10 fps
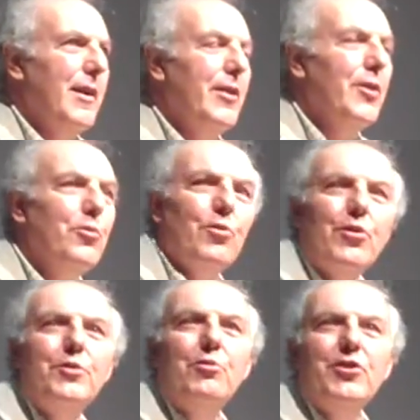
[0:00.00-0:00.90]
In other
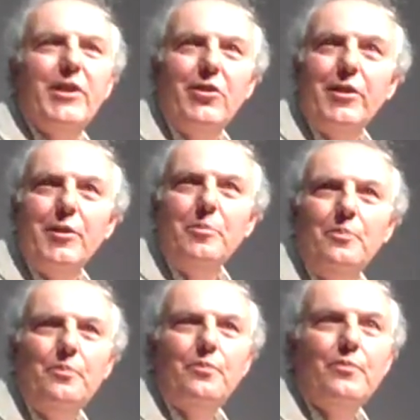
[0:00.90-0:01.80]
words, we're telling
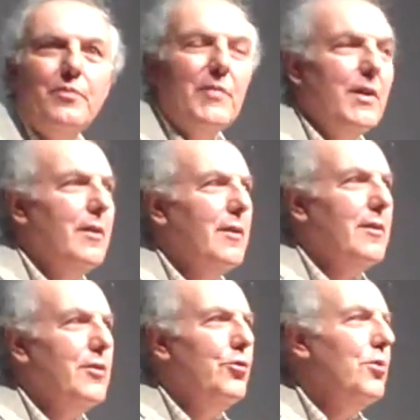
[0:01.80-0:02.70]
them,
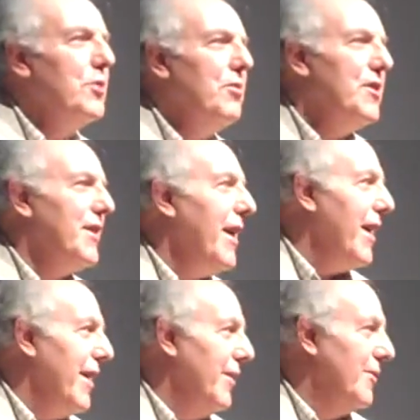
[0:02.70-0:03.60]
do as we
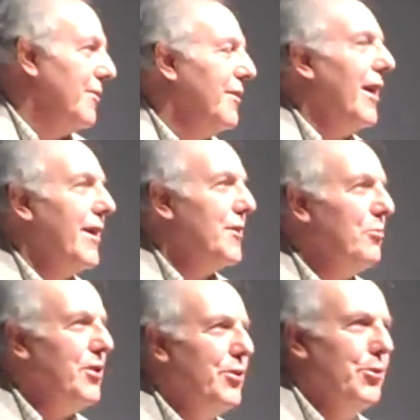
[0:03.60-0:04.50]
say, not as
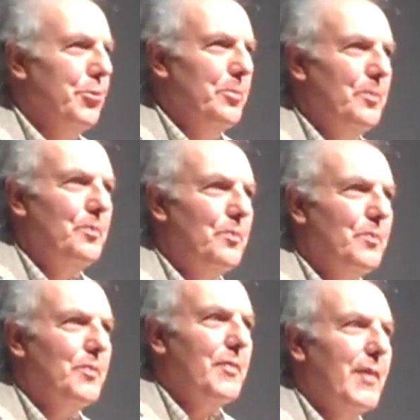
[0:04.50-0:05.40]
we do.
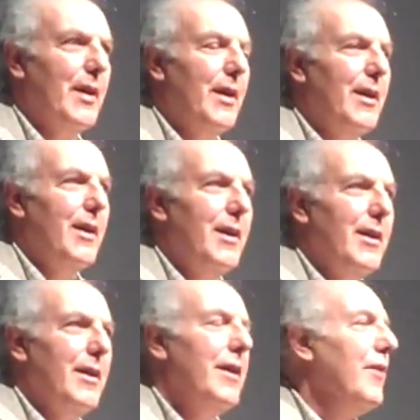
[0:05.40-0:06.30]

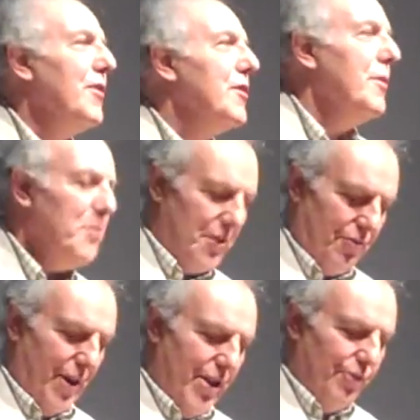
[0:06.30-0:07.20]
Now, for some
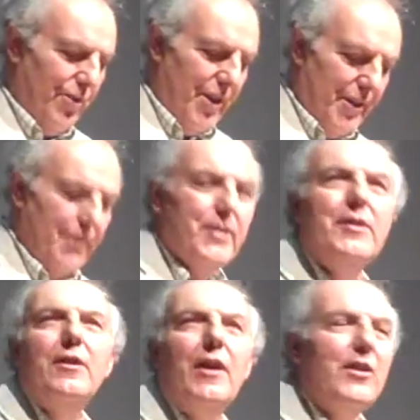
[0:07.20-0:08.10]
strange reason,
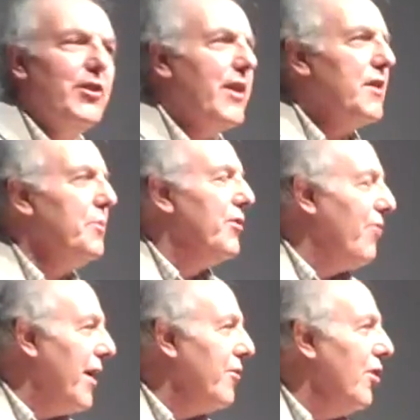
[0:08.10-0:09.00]
this logic has been
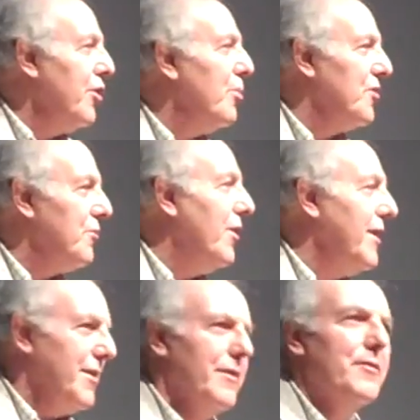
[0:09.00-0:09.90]
rather
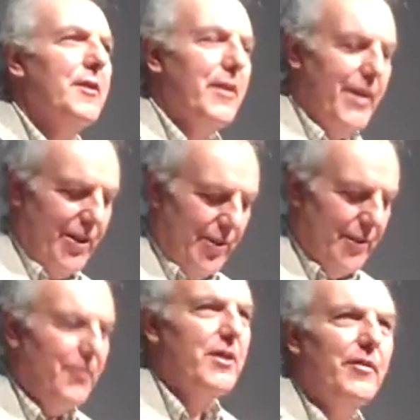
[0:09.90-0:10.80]
unpersuasive to the
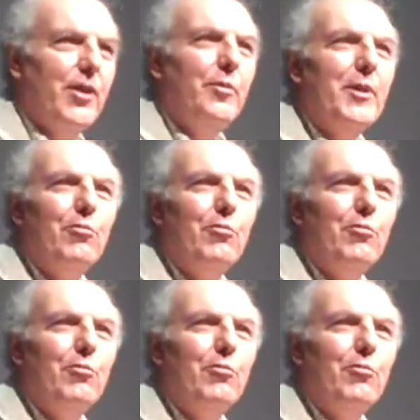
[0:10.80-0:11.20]
nations of the developing